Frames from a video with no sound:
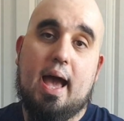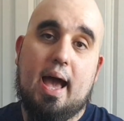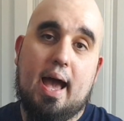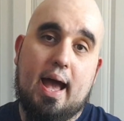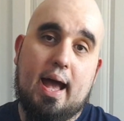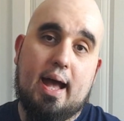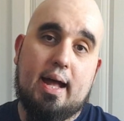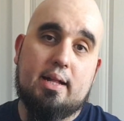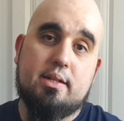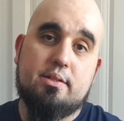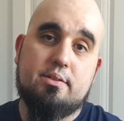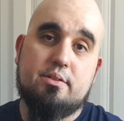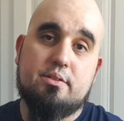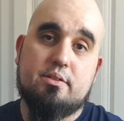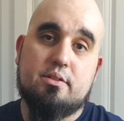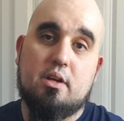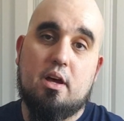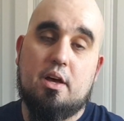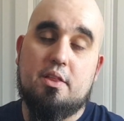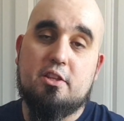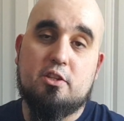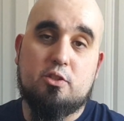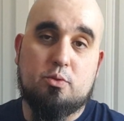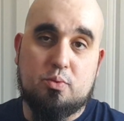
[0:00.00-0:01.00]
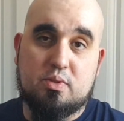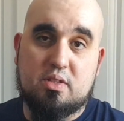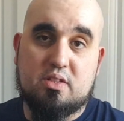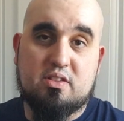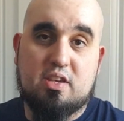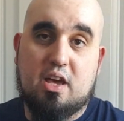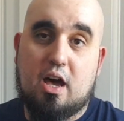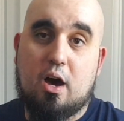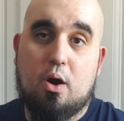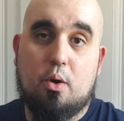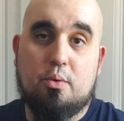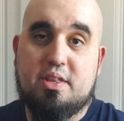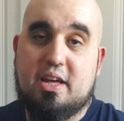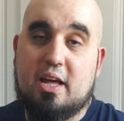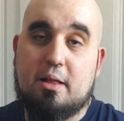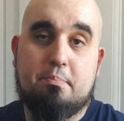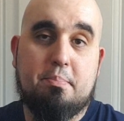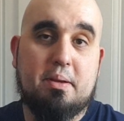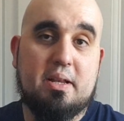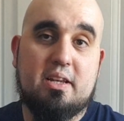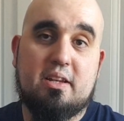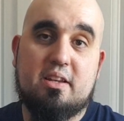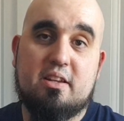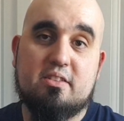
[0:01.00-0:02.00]
and this was a title that had
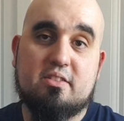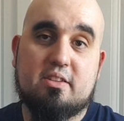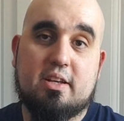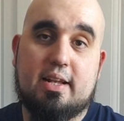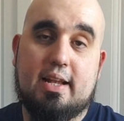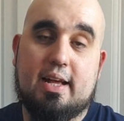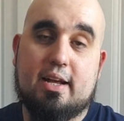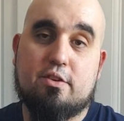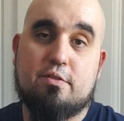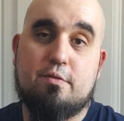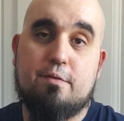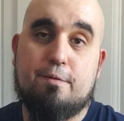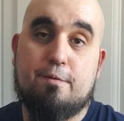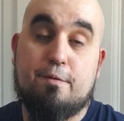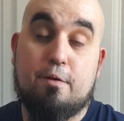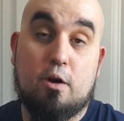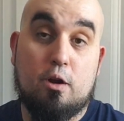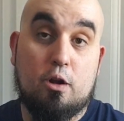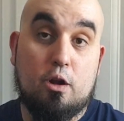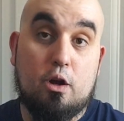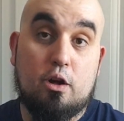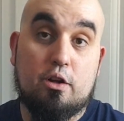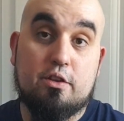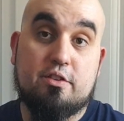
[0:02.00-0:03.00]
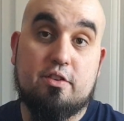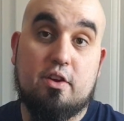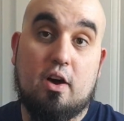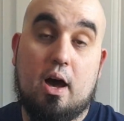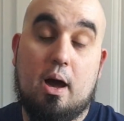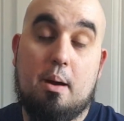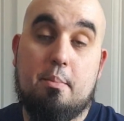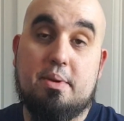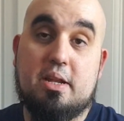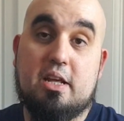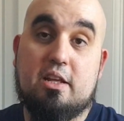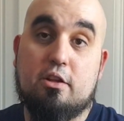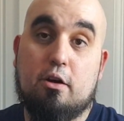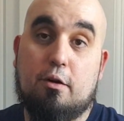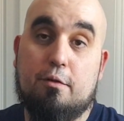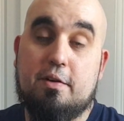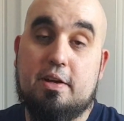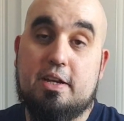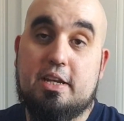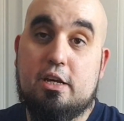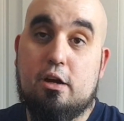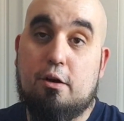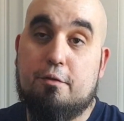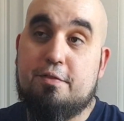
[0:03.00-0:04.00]
been in this collection for a long time, and
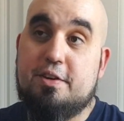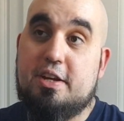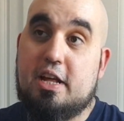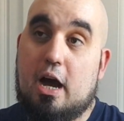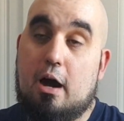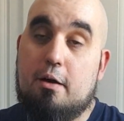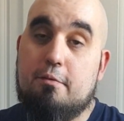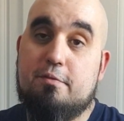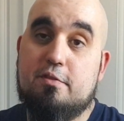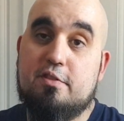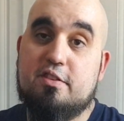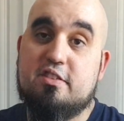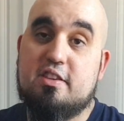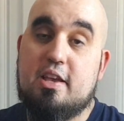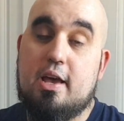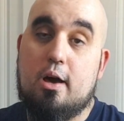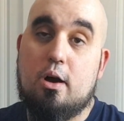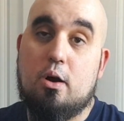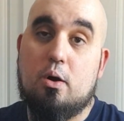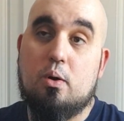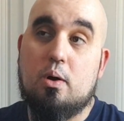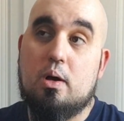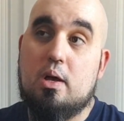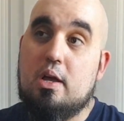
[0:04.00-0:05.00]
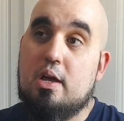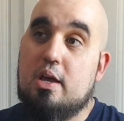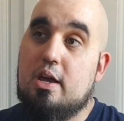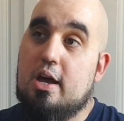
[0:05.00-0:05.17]
he offered it up for sale.